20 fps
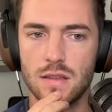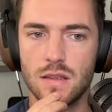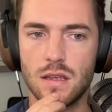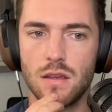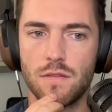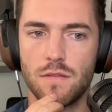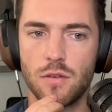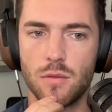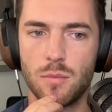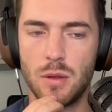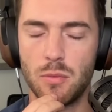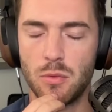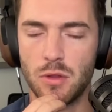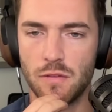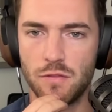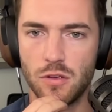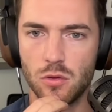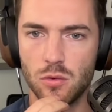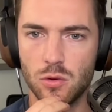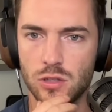For people
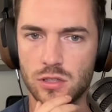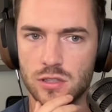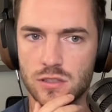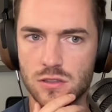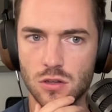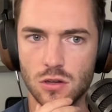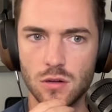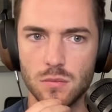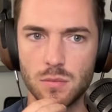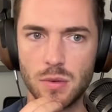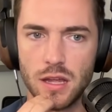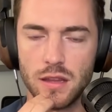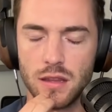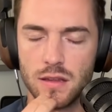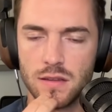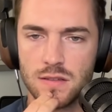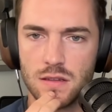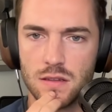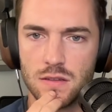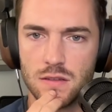that feel really stirred by
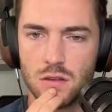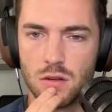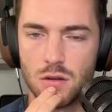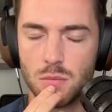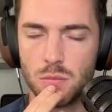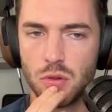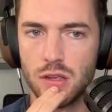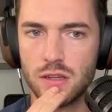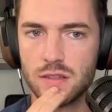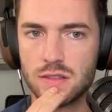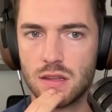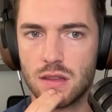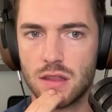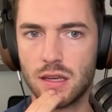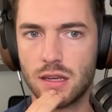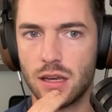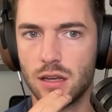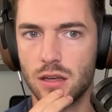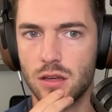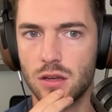this, is there a place that
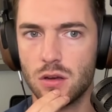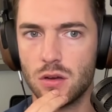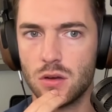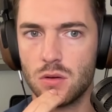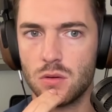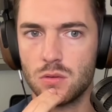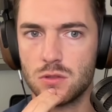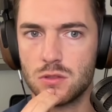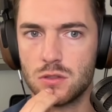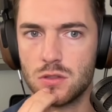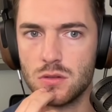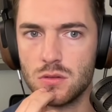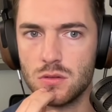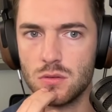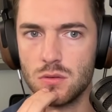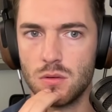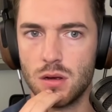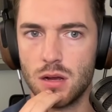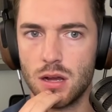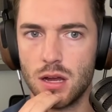they can go
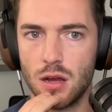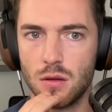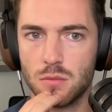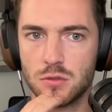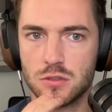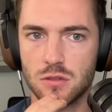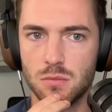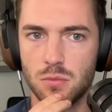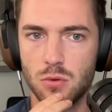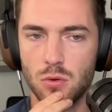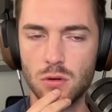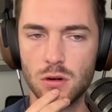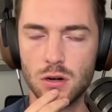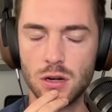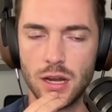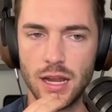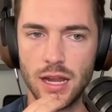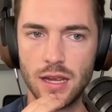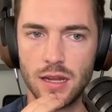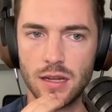to help support
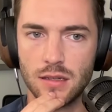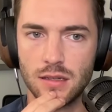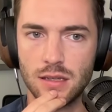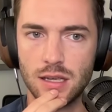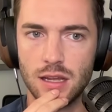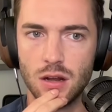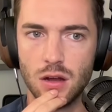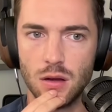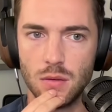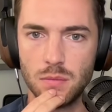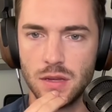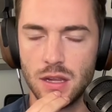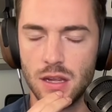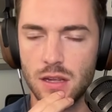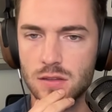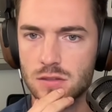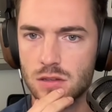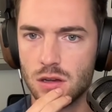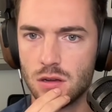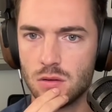and get
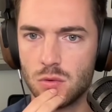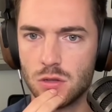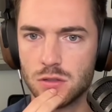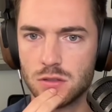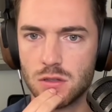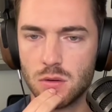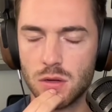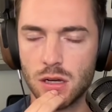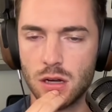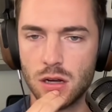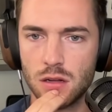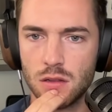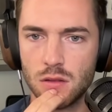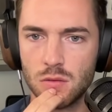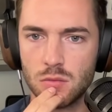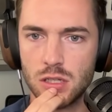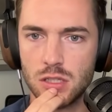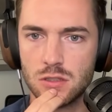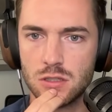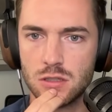updates on what's going on in the
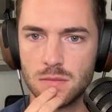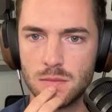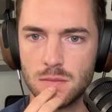region?